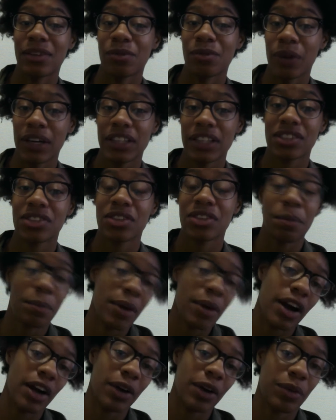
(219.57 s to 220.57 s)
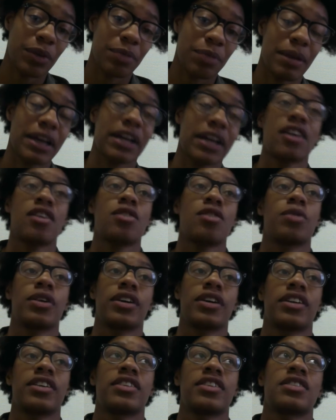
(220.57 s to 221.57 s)
went to the park with my
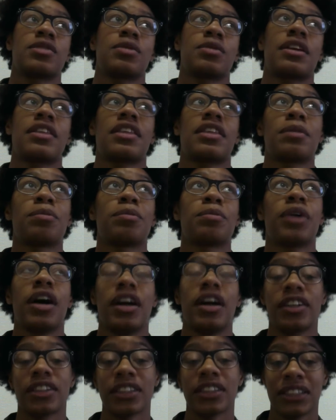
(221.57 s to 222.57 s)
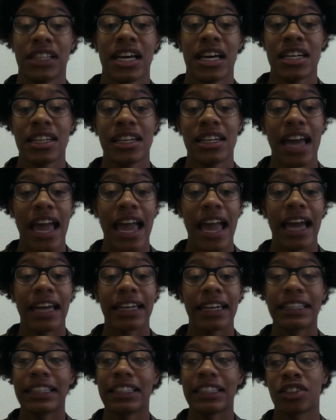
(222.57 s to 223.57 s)
coworkers, one of them brought her son and
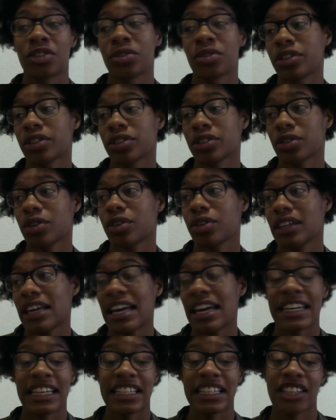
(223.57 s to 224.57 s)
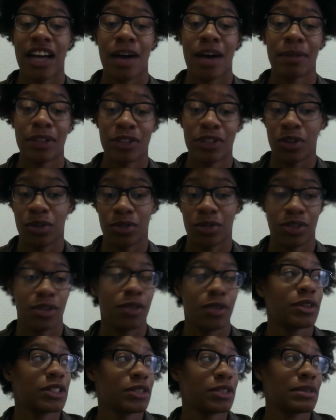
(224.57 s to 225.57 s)
he's 2 years old and he taught me chocho,
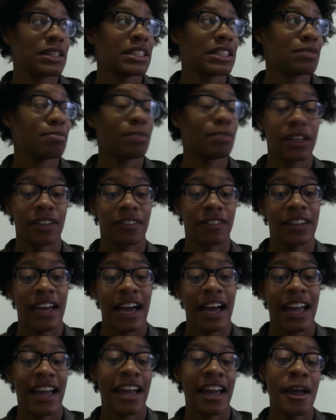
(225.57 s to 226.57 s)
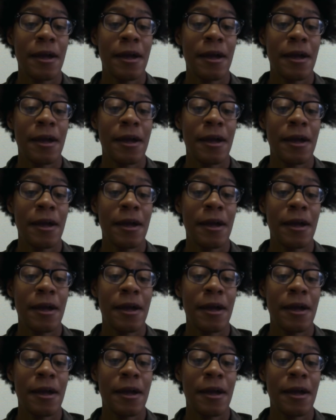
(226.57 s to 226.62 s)
which means butterfly,